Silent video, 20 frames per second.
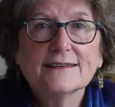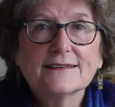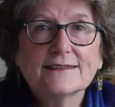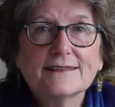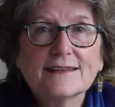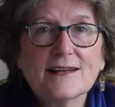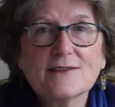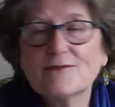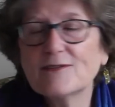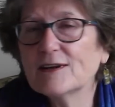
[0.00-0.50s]

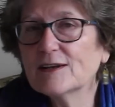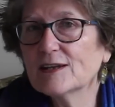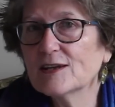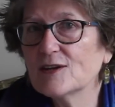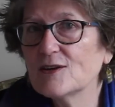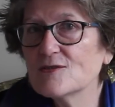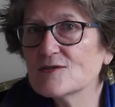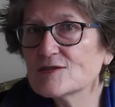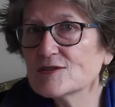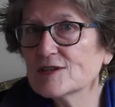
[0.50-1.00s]
That
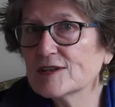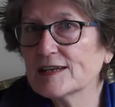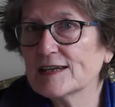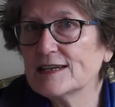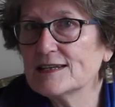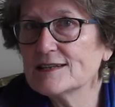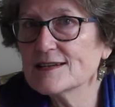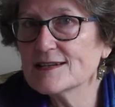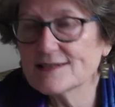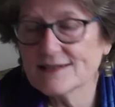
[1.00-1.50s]
feeling
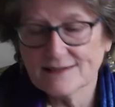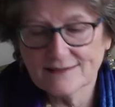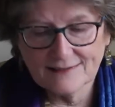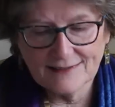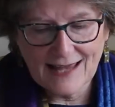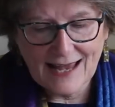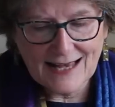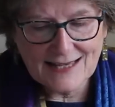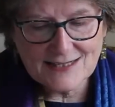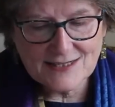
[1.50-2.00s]
usually doesn't
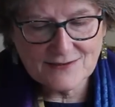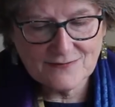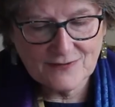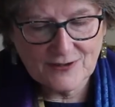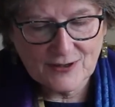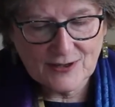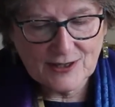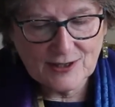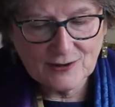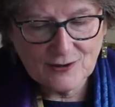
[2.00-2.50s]
last
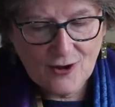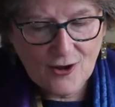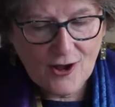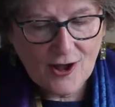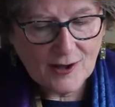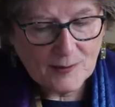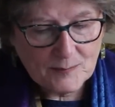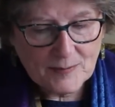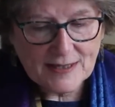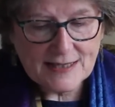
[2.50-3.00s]
very
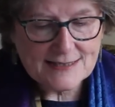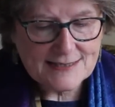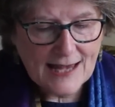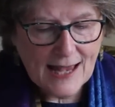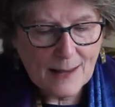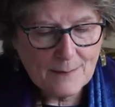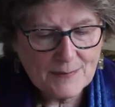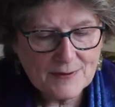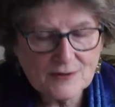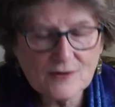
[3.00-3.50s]
long, but it's
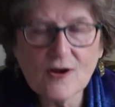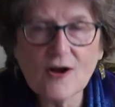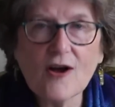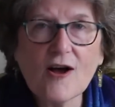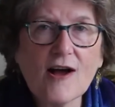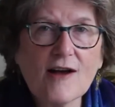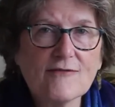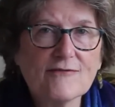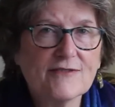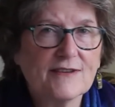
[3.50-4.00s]
happened
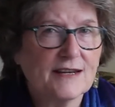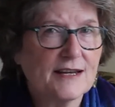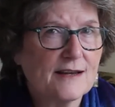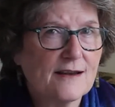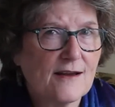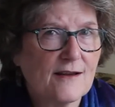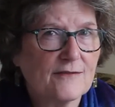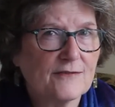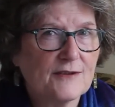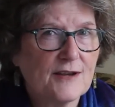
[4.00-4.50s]
often
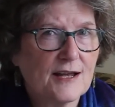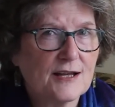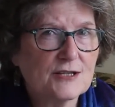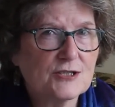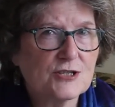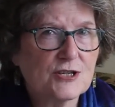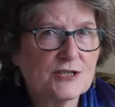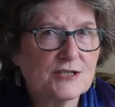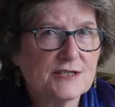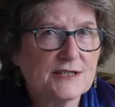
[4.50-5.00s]
enough, not
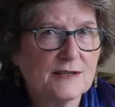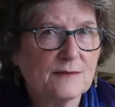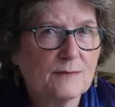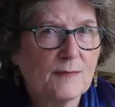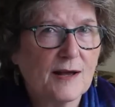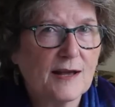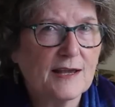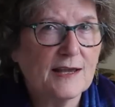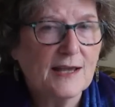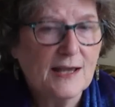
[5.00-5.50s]
just in
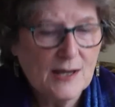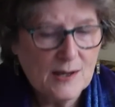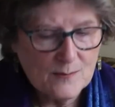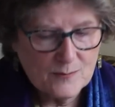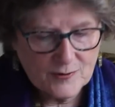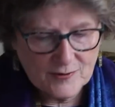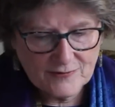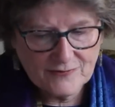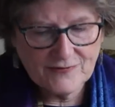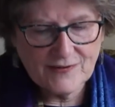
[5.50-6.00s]
my
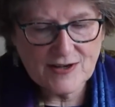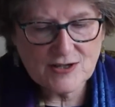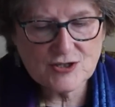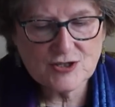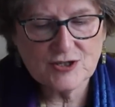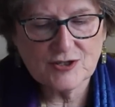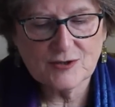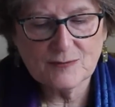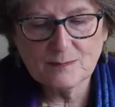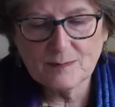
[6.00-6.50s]

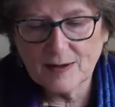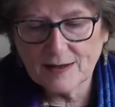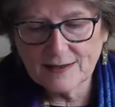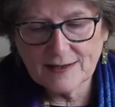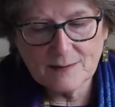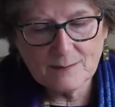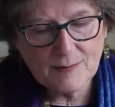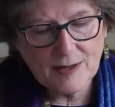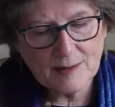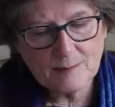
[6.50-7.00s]
profession, but
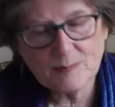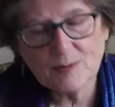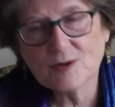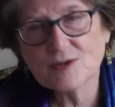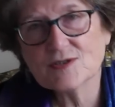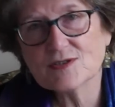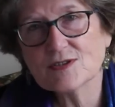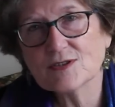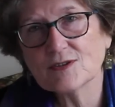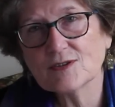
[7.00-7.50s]
in my
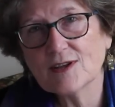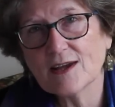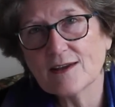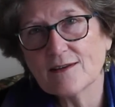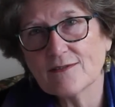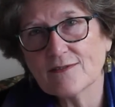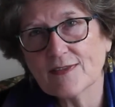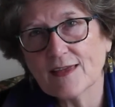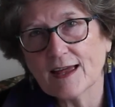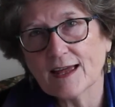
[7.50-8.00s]
personal
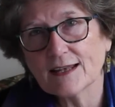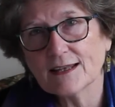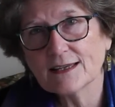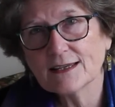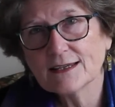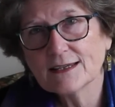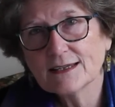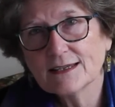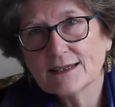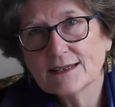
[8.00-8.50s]
life that,
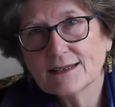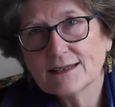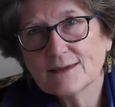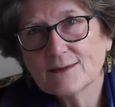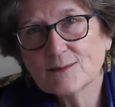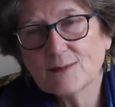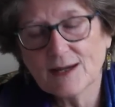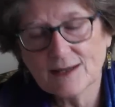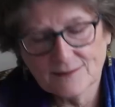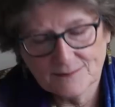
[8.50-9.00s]

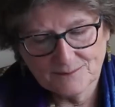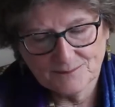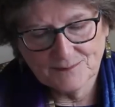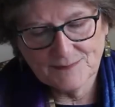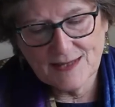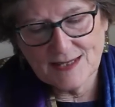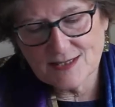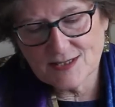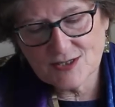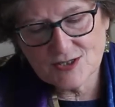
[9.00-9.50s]
well,
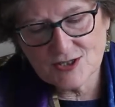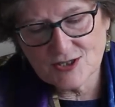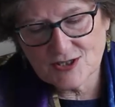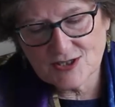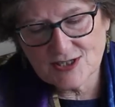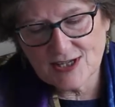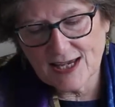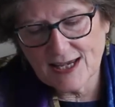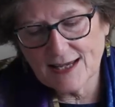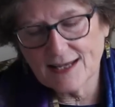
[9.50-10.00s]
let's just
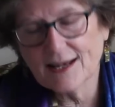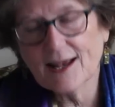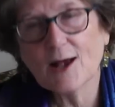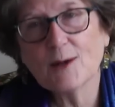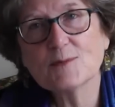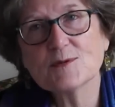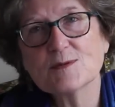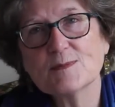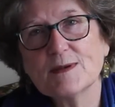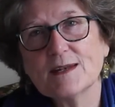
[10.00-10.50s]
say it
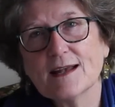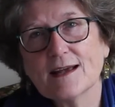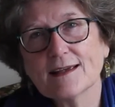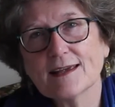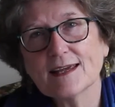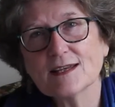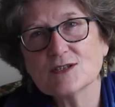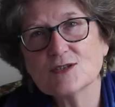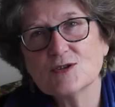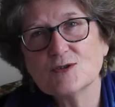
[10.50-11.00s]
helps me not
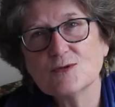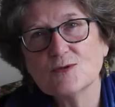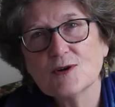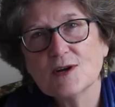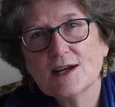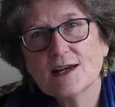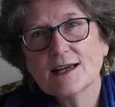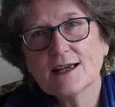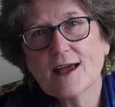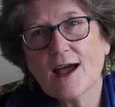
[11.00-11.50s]
get too
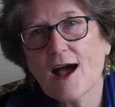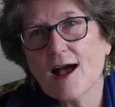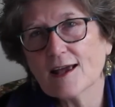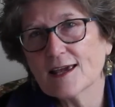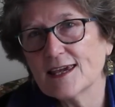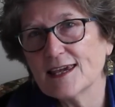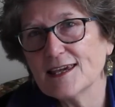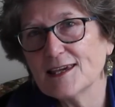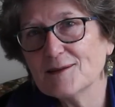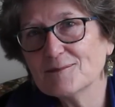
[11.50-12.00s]

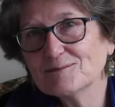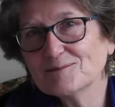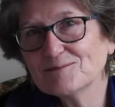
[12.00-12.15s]
cocky.